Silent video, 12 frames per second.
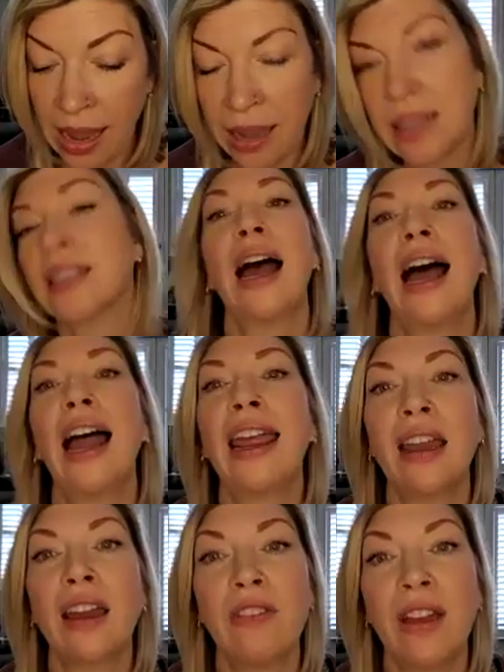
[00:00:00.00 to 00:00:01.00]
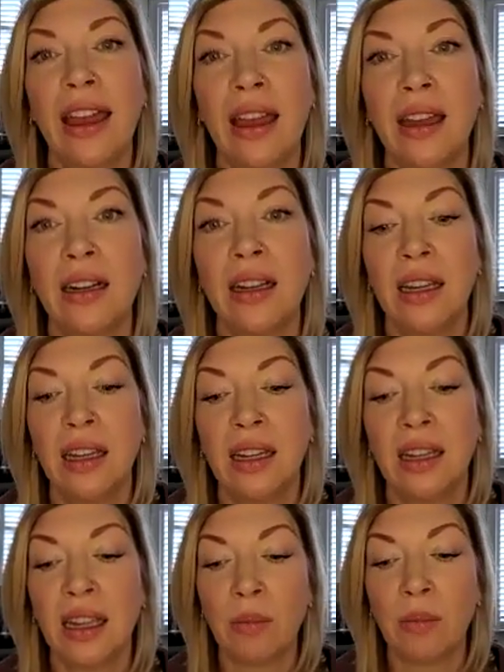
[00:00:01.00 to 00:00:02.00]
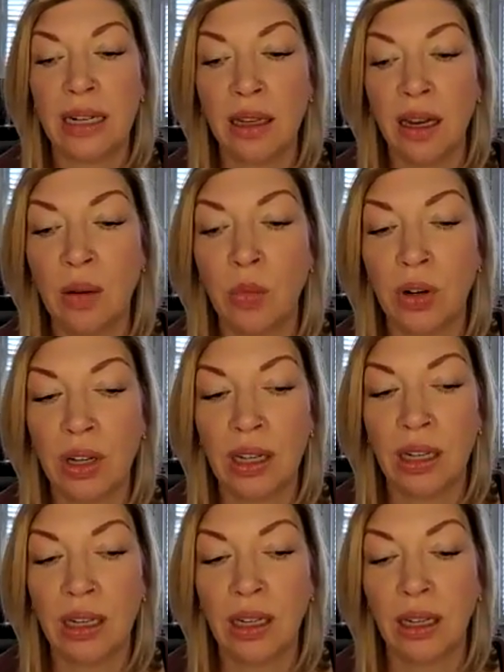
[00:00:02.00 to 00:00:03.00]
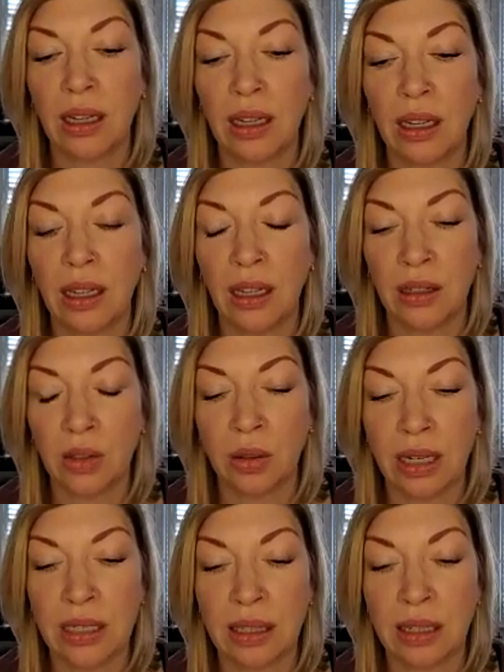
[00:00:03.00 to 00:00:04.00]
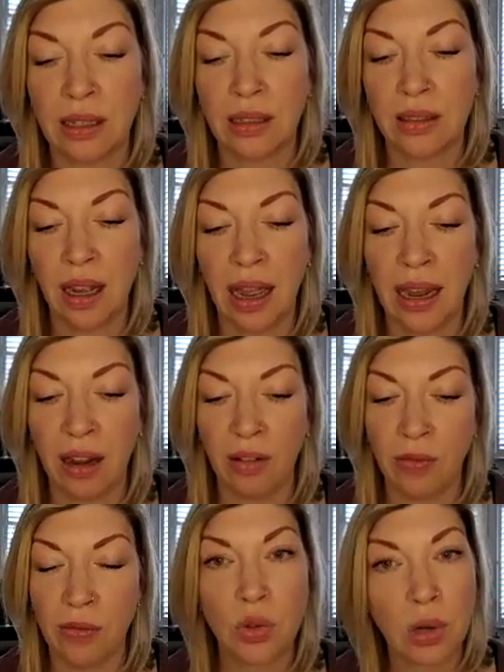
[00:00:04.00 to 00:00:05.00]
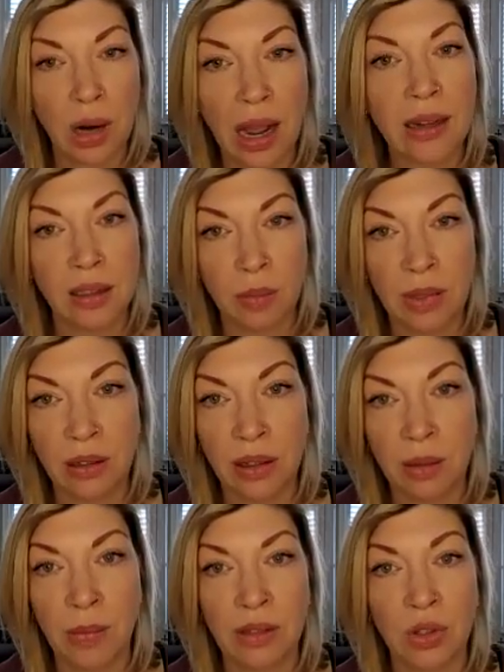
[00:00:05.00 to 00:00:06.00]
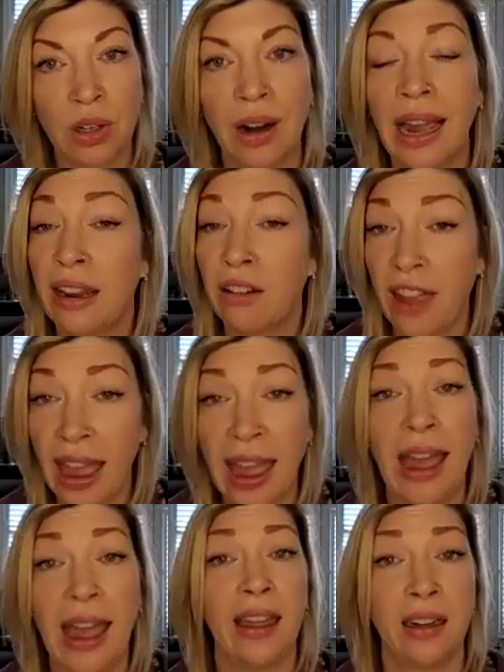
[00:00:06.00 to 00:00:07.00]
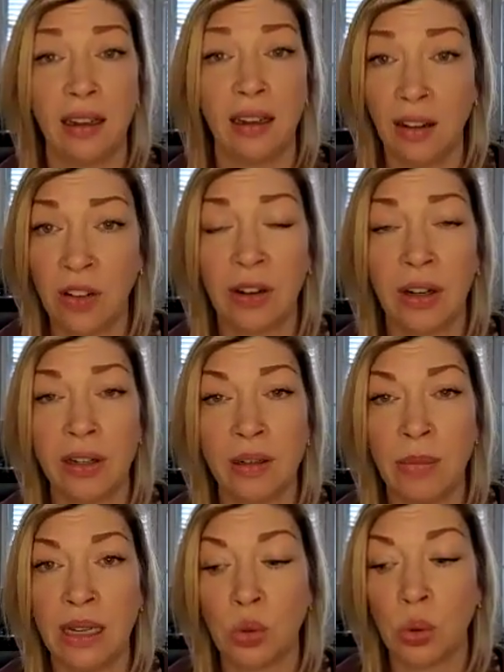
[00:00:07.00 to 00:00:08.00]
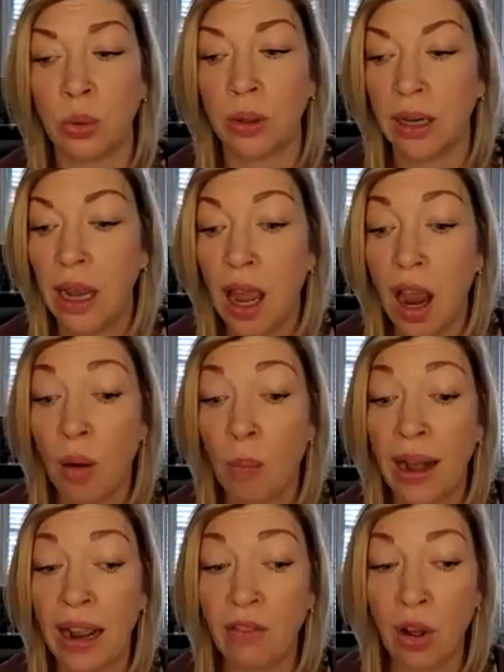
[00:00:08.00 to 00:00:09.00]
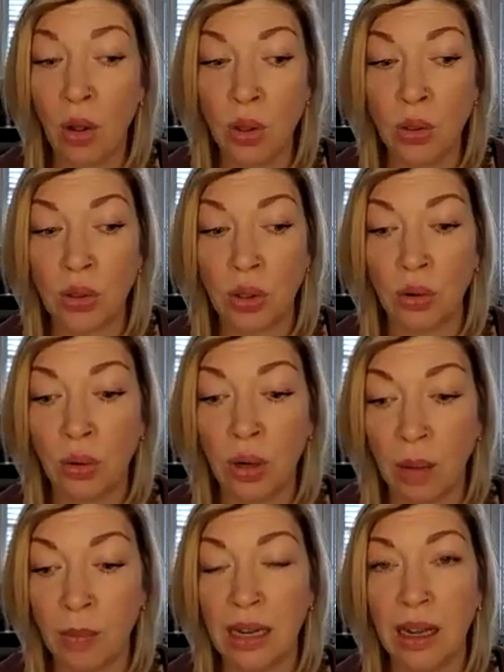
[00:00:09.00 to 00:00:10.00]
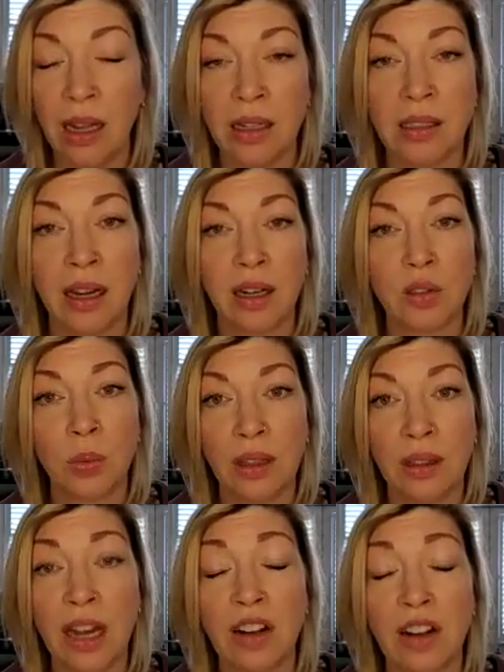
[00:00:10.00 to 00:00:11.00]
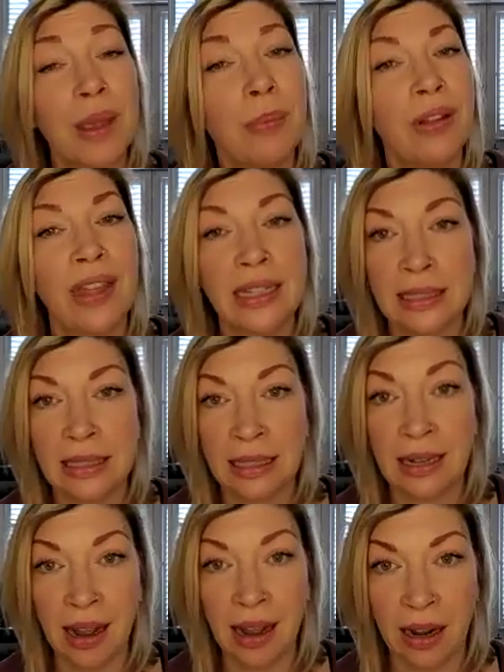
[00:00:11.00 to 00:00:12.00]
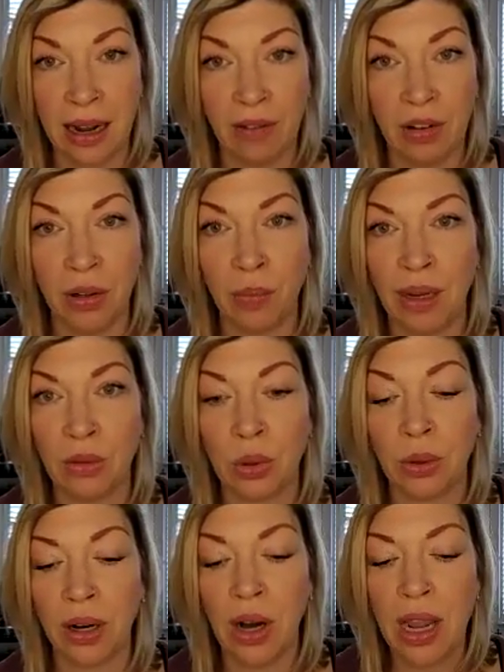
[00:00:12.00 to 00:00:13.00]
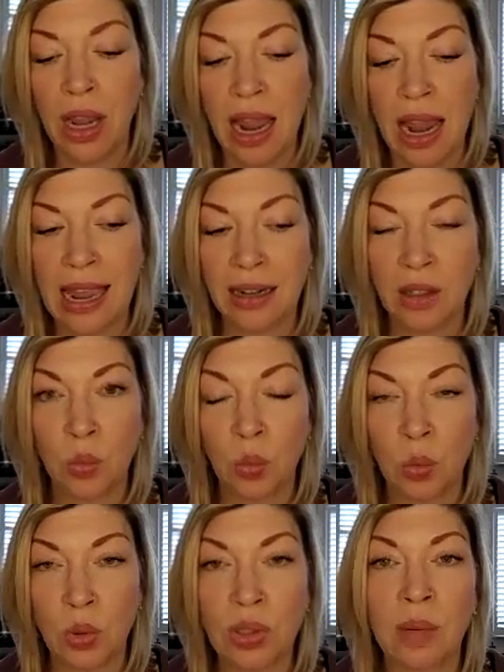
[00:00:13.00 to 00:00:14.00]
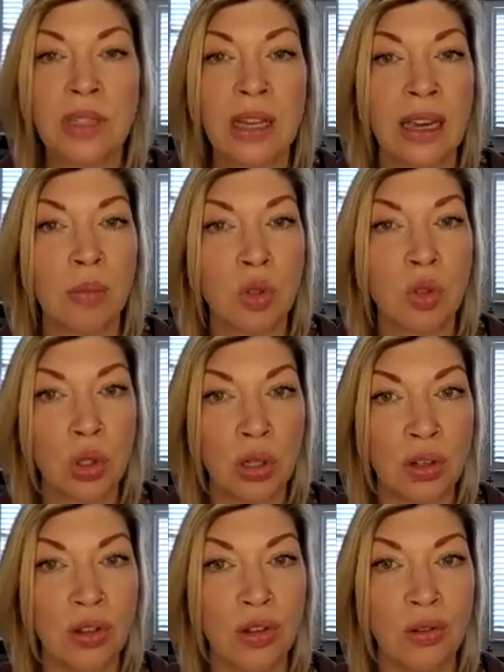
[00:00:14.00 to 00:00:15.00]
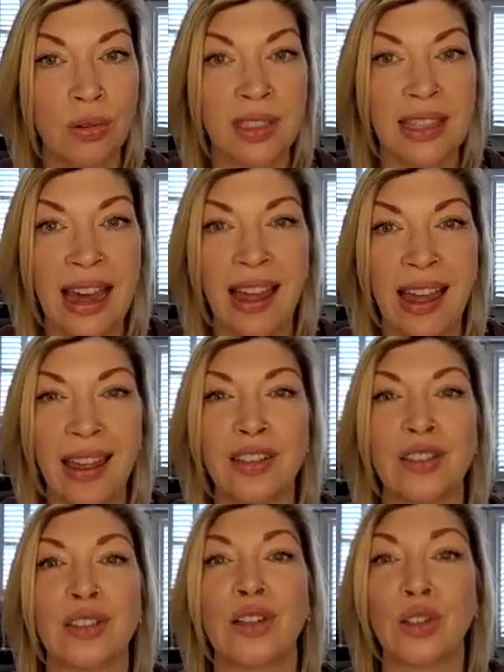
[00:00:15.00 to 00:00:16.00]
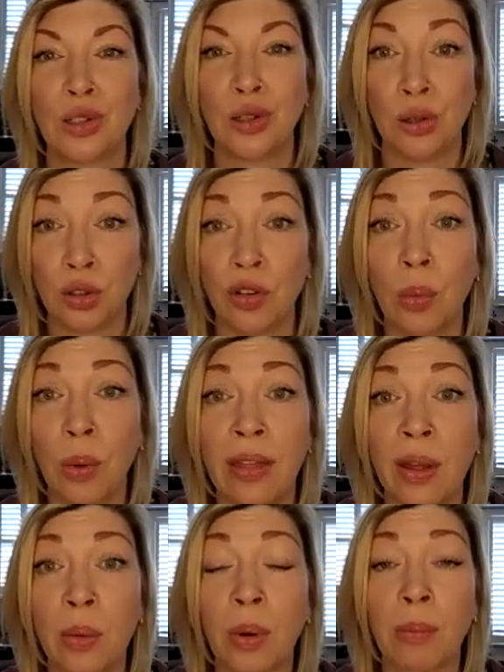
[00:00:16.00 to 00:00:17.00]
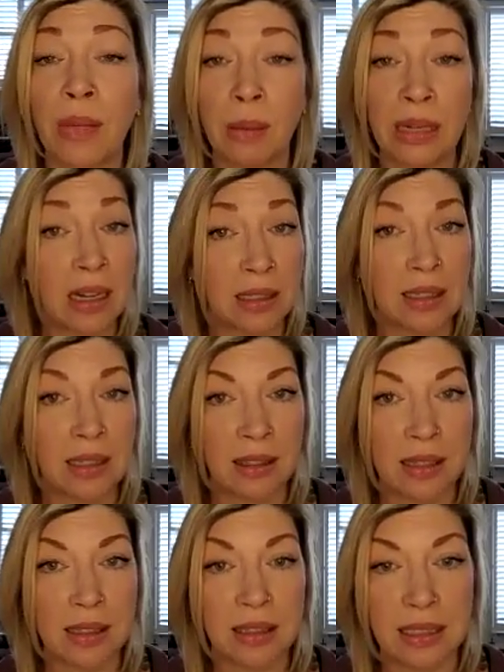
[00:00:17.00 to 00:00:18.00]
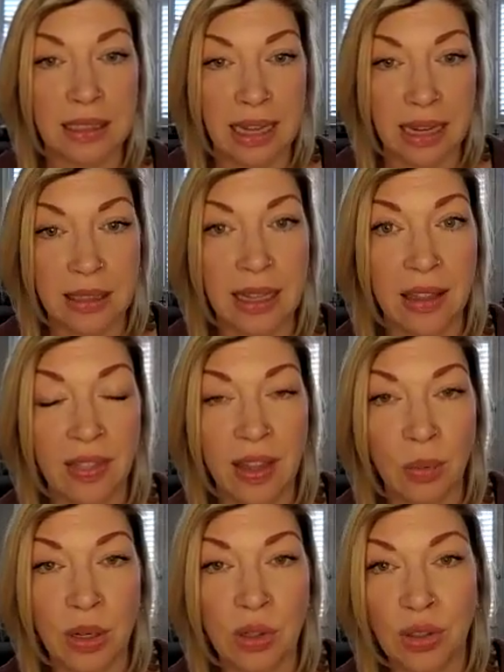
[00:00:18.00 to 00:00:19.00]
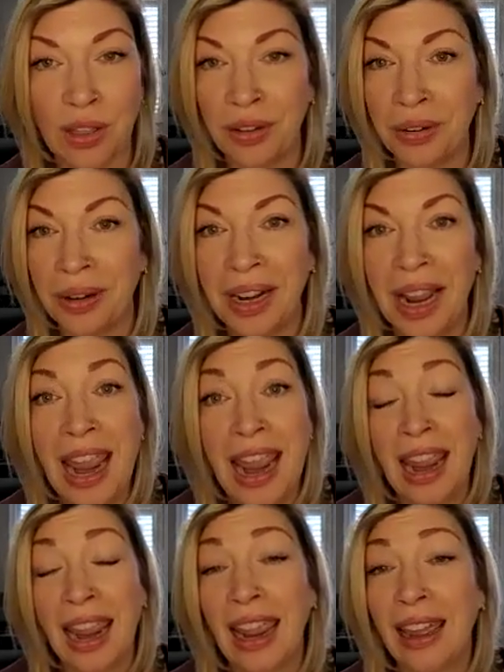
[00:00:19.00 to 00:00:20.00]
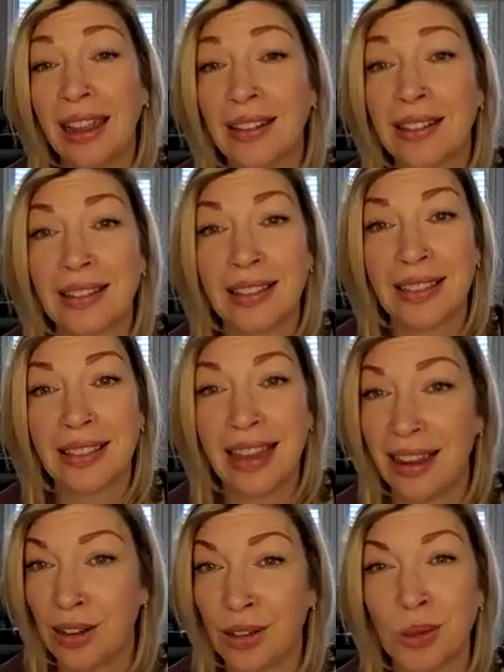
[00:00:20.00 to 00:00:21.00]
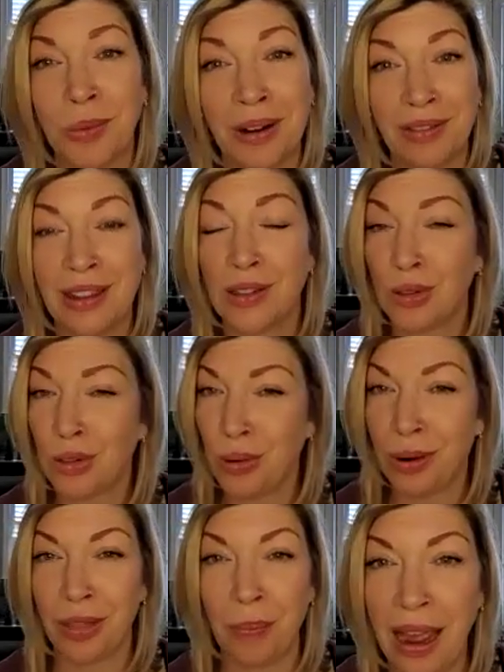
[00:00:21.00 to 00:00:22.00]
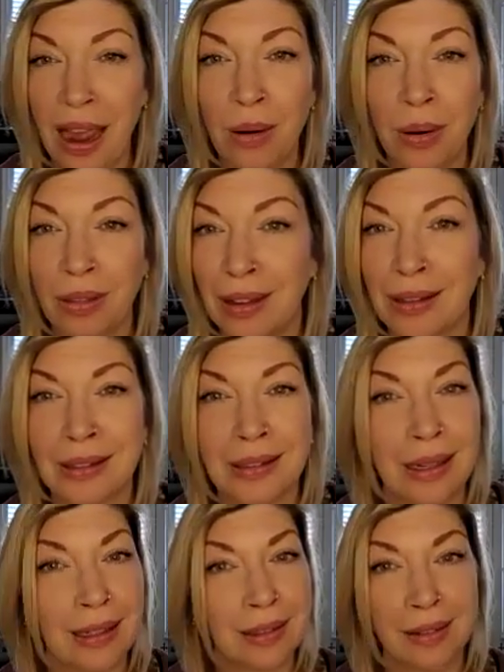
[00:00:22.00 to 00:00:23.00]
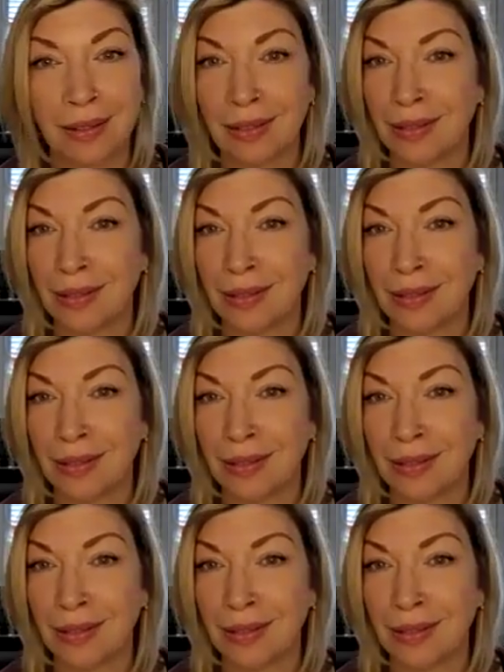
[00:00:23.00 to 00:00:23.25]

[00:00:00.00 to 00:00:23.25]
and I have had, in my time working in direct sales, I have tried to be a good mentor. I have had a very good mentor, but I've also come in contact with a lot of people that did not have a good mentor and sometimes could use that as an excuse for why they were maybe not seeing the success that they wish they could. And that is one of these "you are the power" things. Like,